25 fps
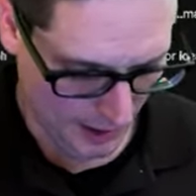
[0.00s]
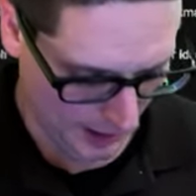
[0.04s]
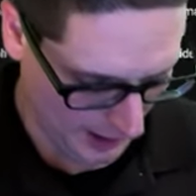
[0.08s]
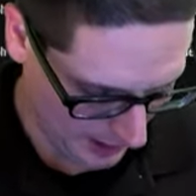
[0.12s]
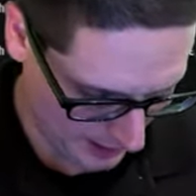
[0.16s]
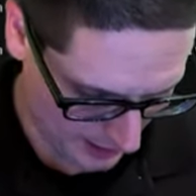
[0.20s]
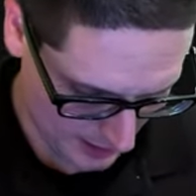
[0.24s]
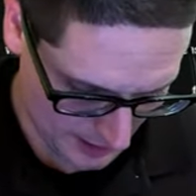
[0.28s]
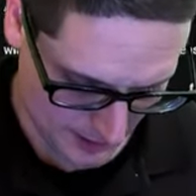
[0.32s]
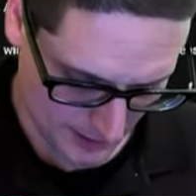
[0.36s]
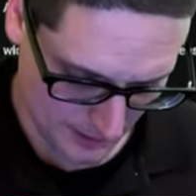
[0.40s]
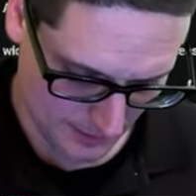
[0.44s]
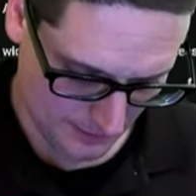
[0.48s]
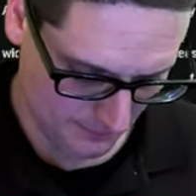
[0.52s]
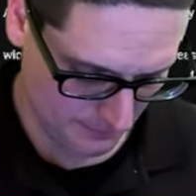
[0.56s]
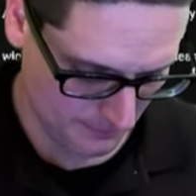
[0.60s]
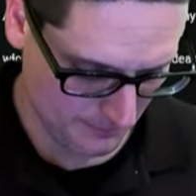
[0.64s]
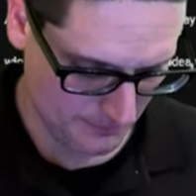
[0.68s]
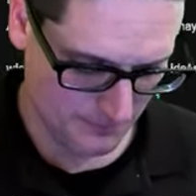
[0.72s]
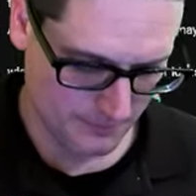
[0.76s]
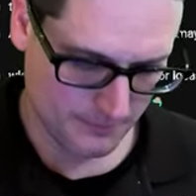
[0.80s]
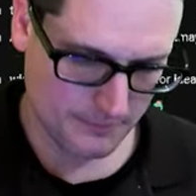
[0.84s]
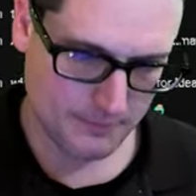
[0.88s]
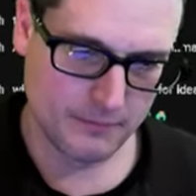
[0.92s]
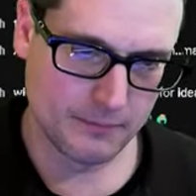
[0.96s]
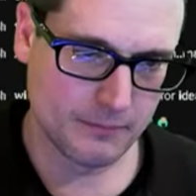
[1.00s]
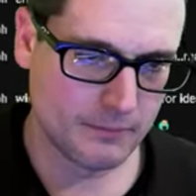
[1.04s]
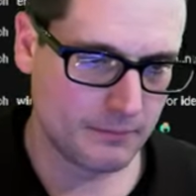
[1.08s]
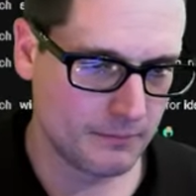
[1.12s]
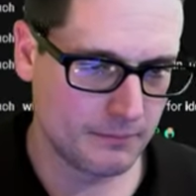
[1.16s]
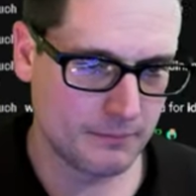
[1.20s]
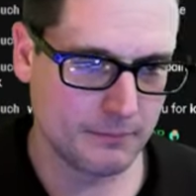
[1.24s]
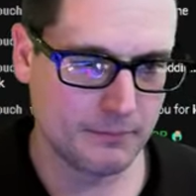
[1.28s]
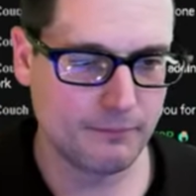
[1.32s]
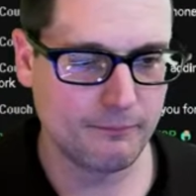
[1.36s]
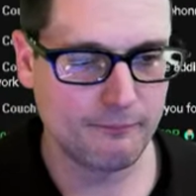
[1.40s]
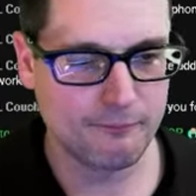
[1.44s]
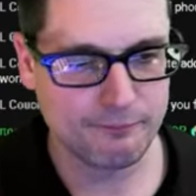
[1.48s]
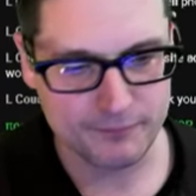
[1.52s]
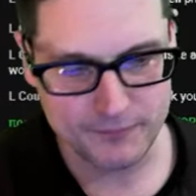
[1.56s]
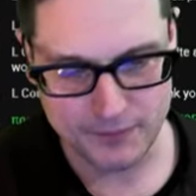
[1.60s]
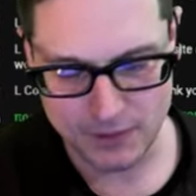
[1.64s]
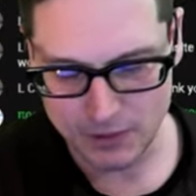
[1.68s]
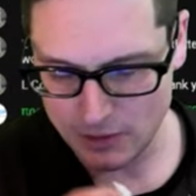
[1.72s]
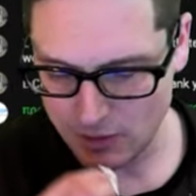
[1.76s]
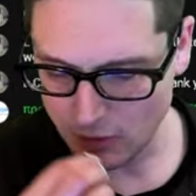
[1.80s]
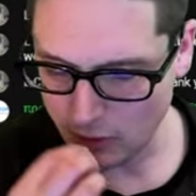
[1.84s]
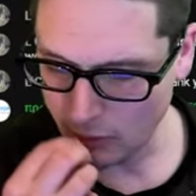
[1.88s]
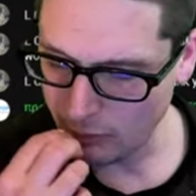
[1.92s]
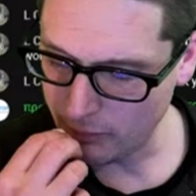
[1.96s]
You
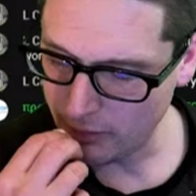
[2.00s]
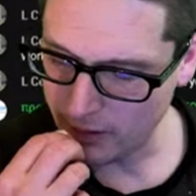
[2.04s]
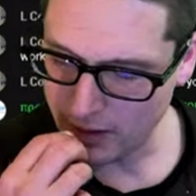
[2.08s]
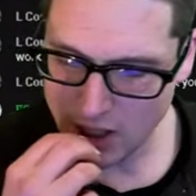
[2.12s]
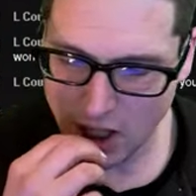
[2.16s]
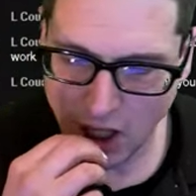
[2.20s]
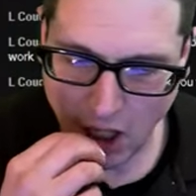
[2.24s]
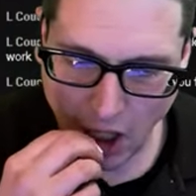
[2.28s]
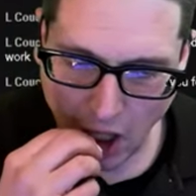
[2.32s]
know, but